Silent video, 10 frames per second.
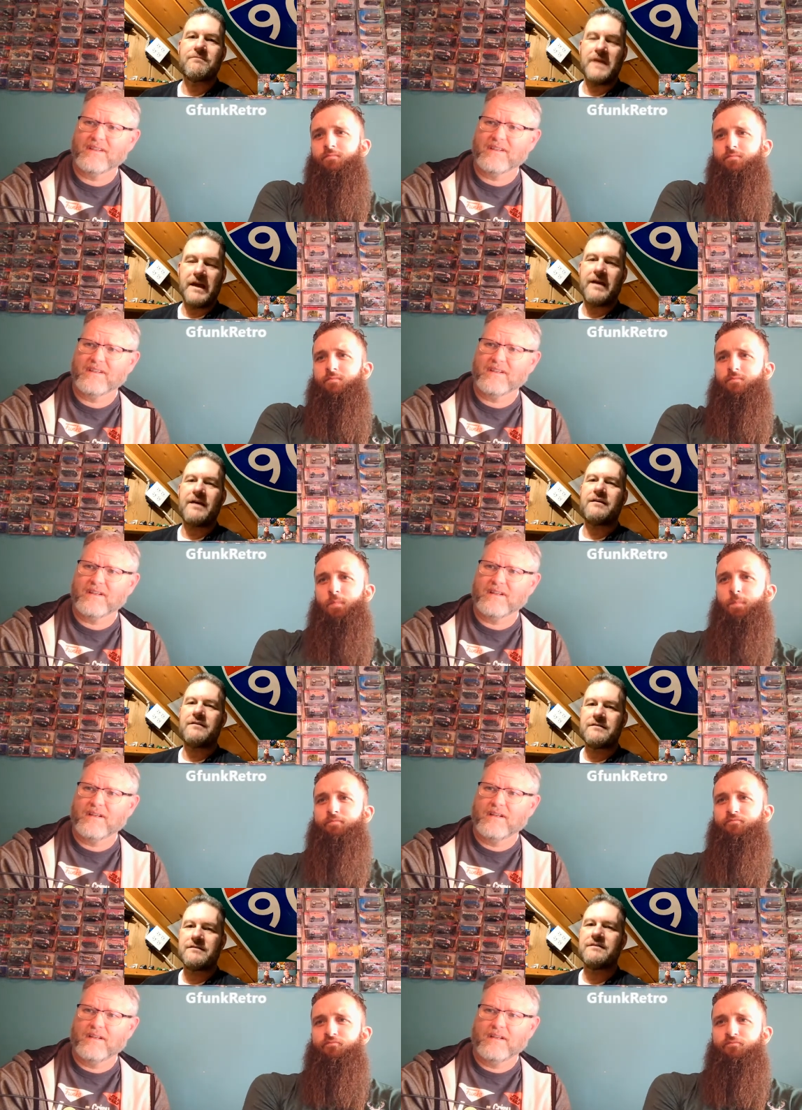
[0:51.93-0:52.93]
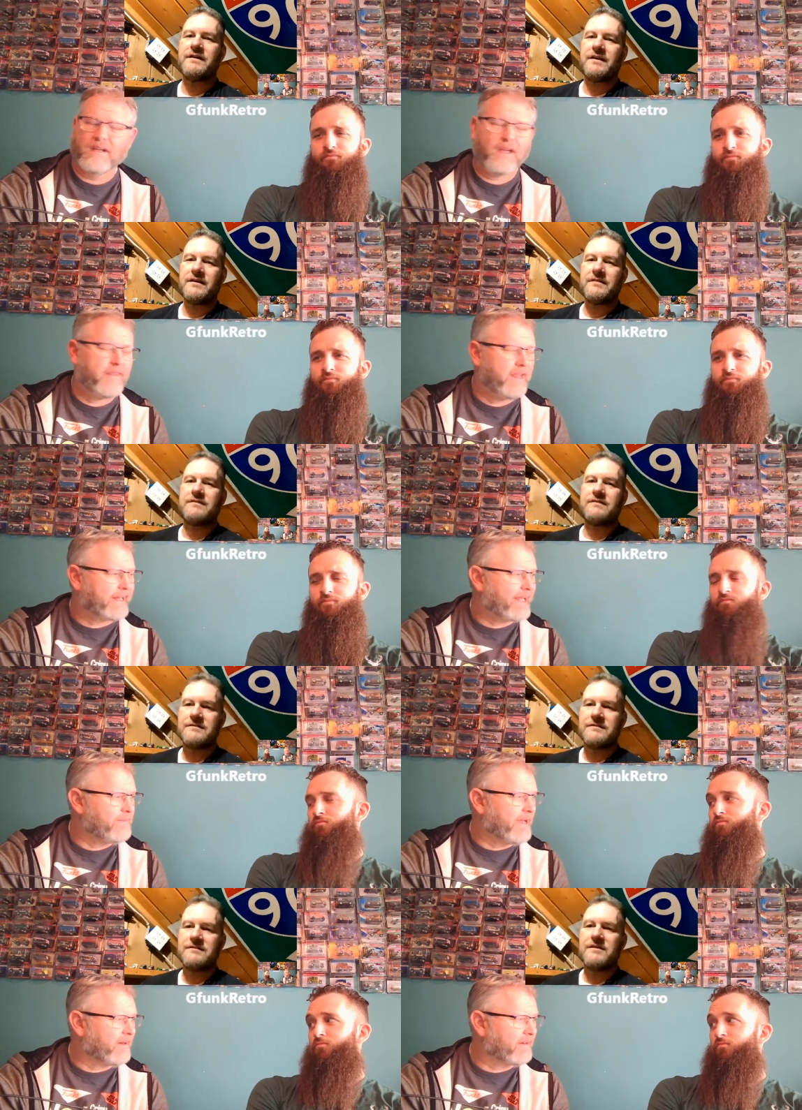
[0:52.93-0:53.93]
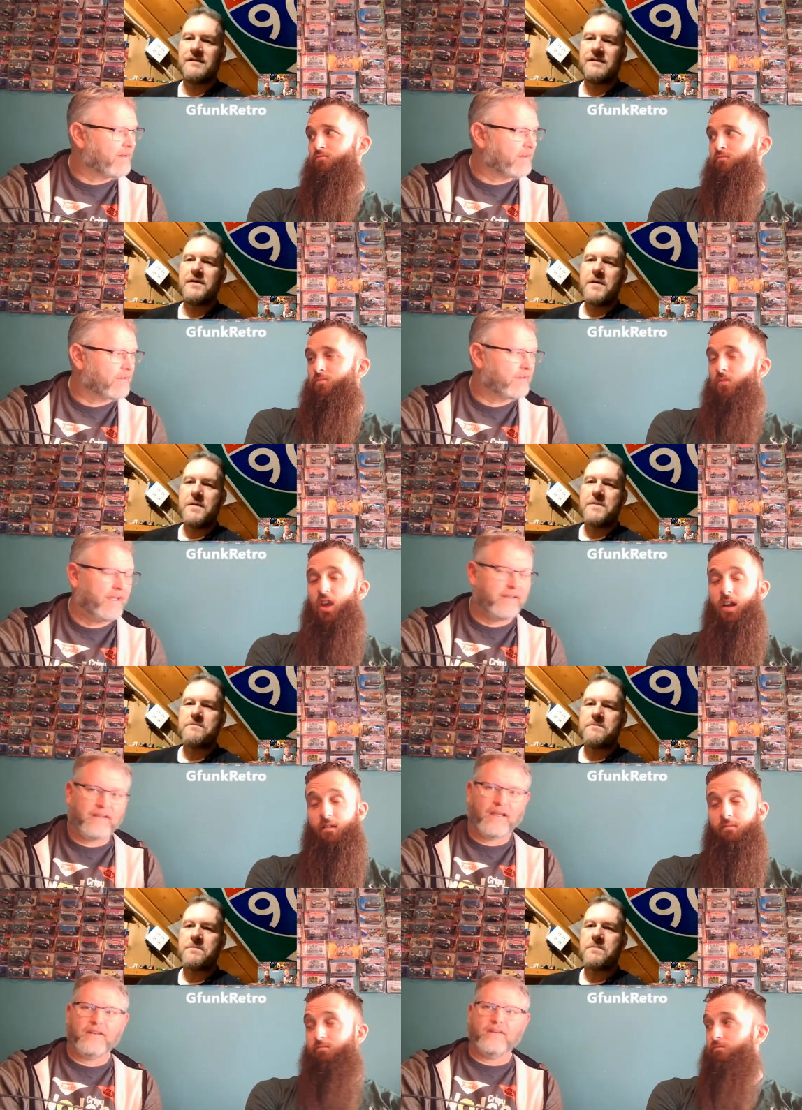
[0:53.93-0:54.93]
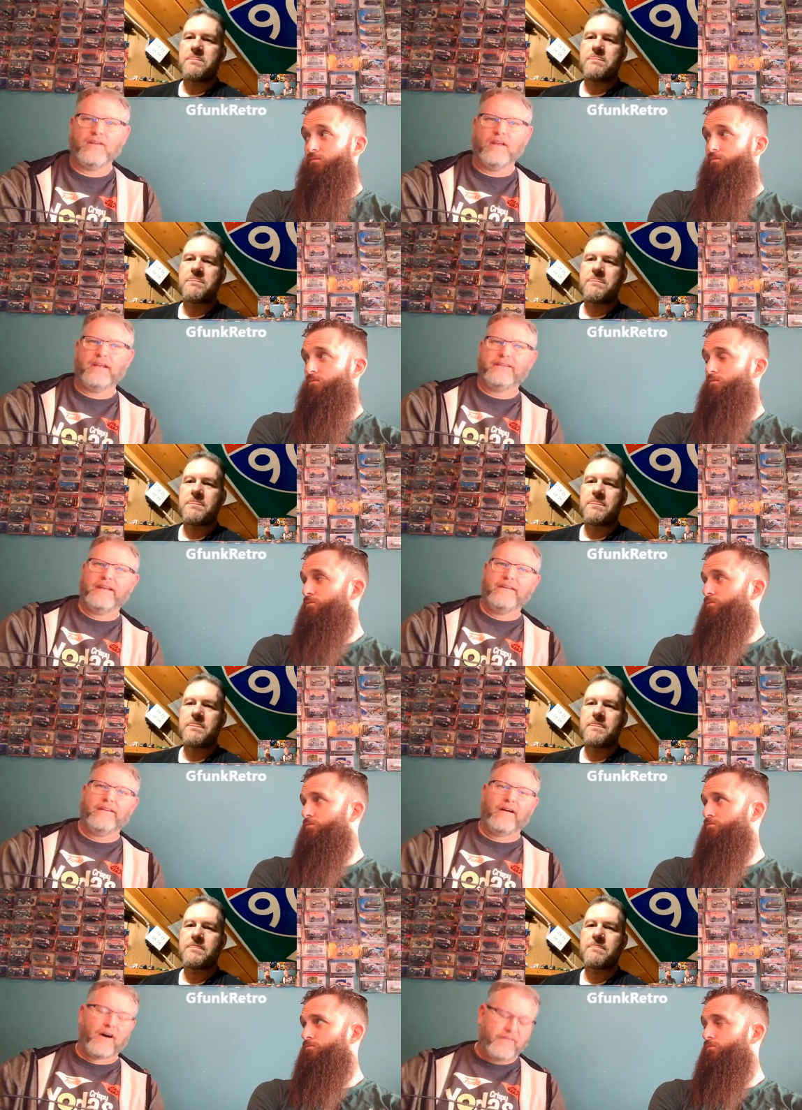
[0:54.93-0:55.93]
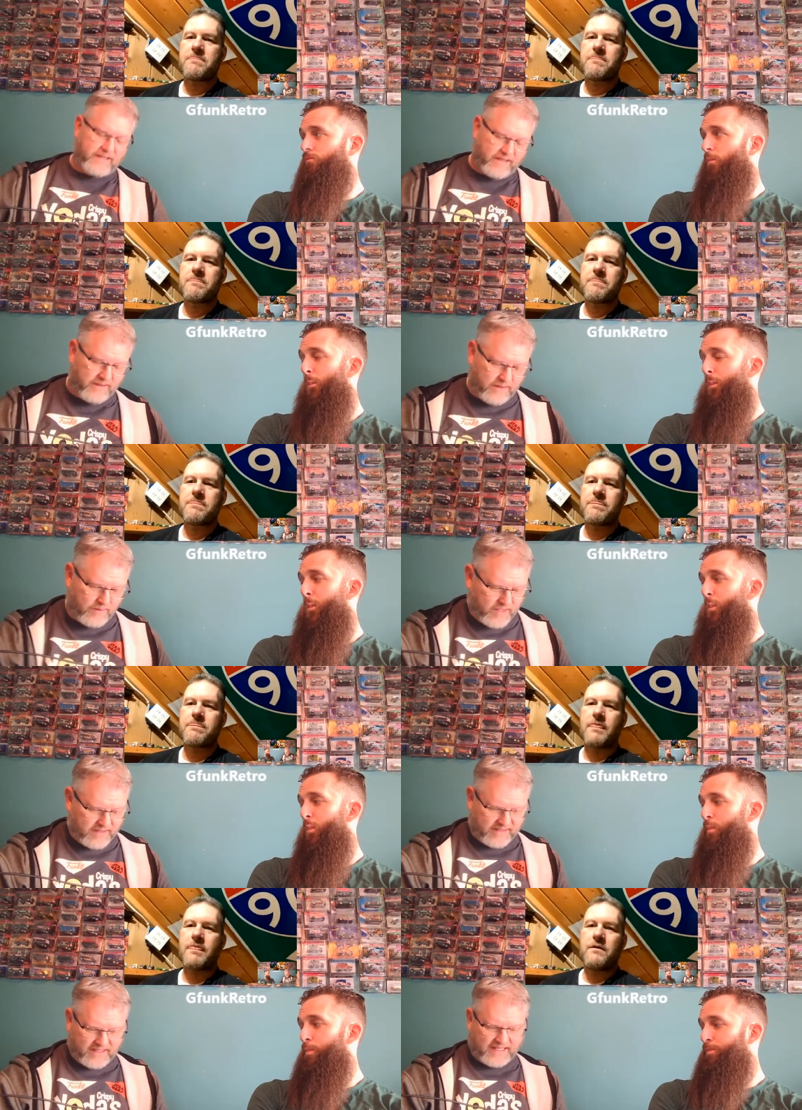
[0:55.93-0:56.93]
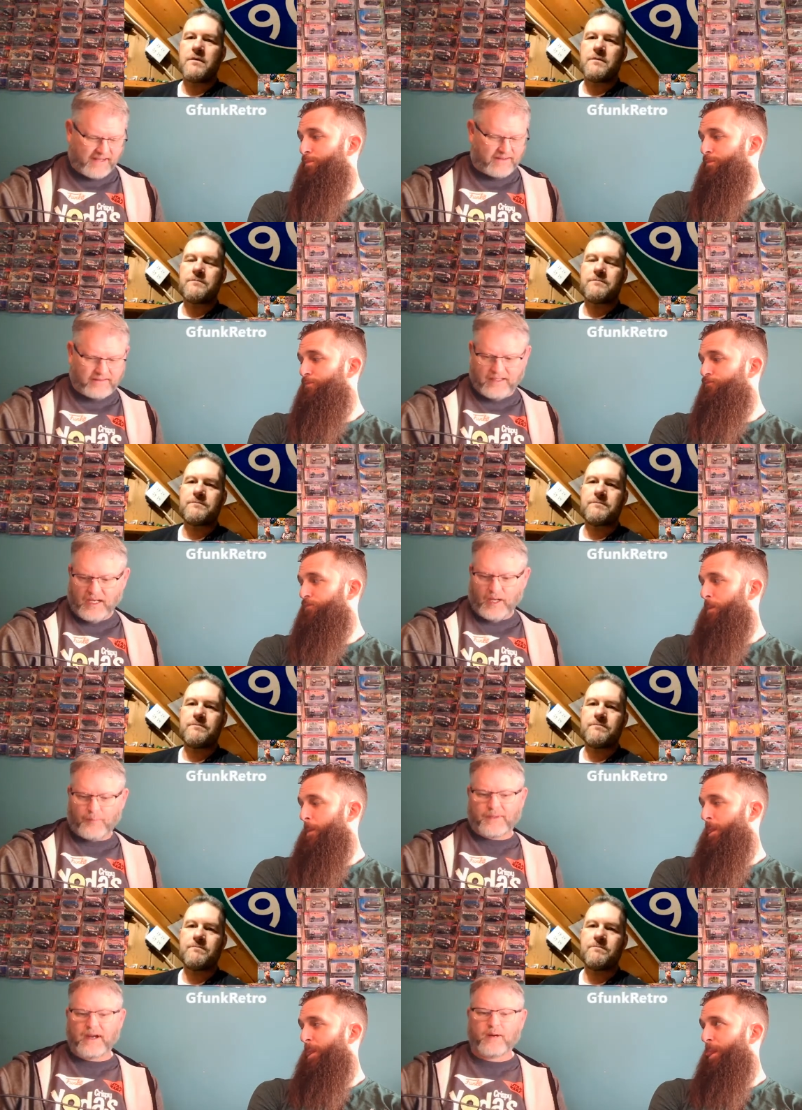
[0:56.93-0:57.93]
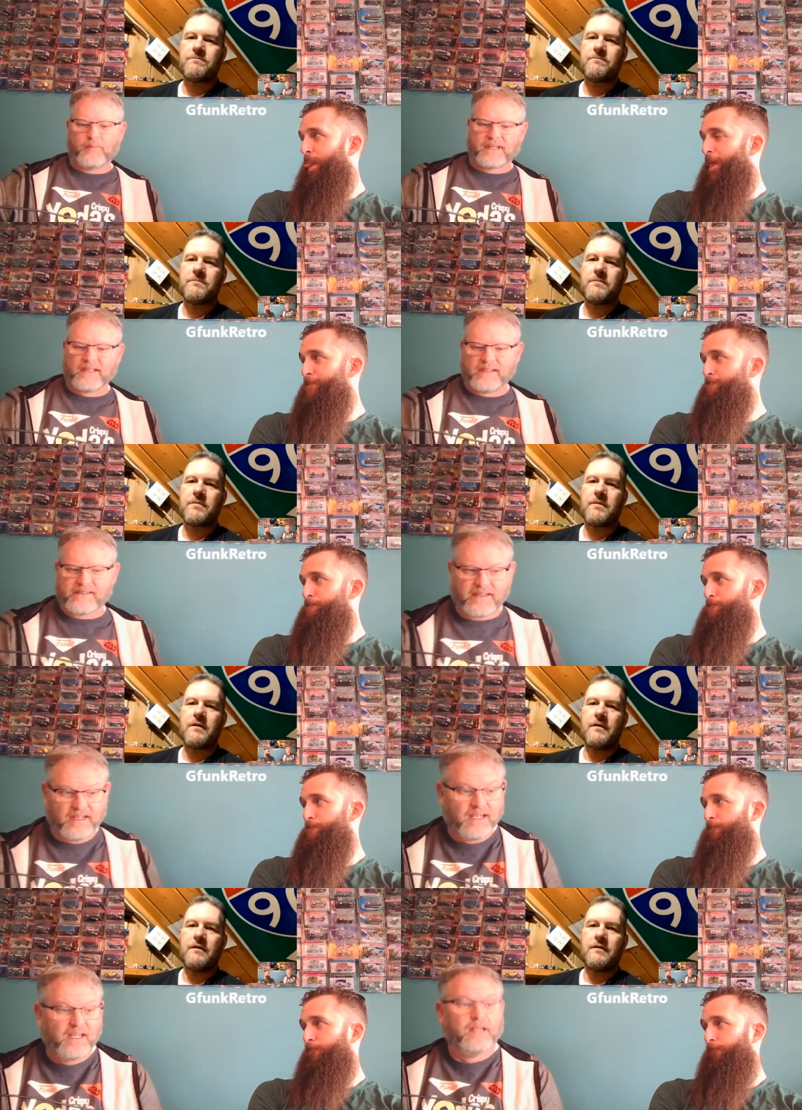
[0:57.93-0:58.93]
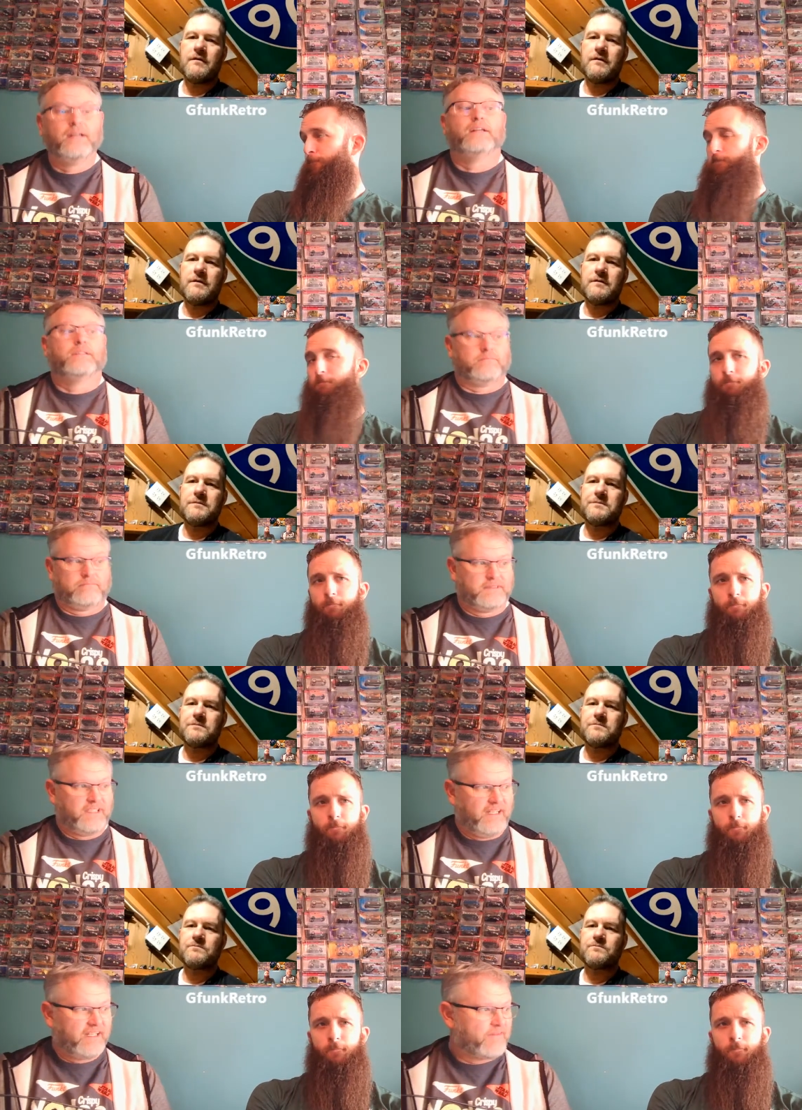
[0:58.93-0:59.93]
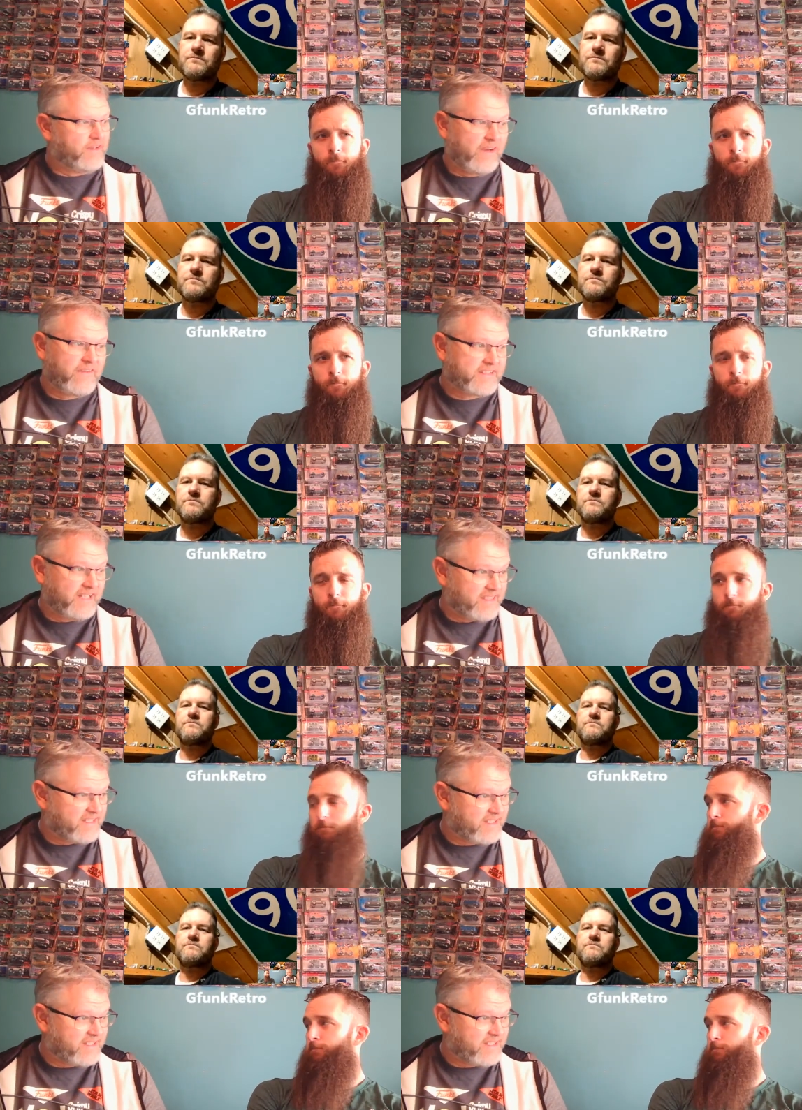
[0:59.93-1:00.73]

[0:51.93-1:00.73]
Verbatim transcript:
Speaker 1: Yeah. Yeah. And then it came down here. And, yeah. And it didn't obviously do justice down up there because, Ian, have you ever seen it this